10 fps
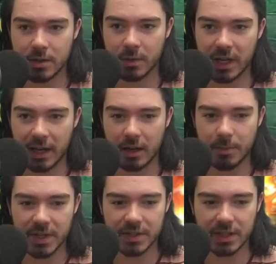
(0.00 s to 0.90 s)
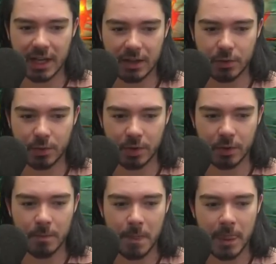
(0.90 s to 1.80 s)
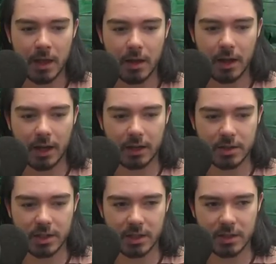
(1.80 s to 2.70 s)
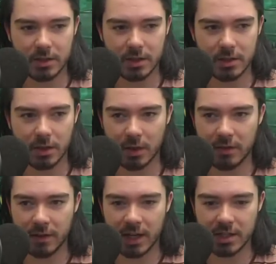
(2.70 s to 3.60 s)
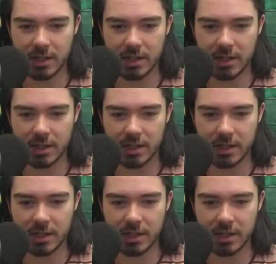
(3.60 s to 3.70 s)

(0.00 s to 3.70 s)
to really help us get through, uh, she's she's totally fine.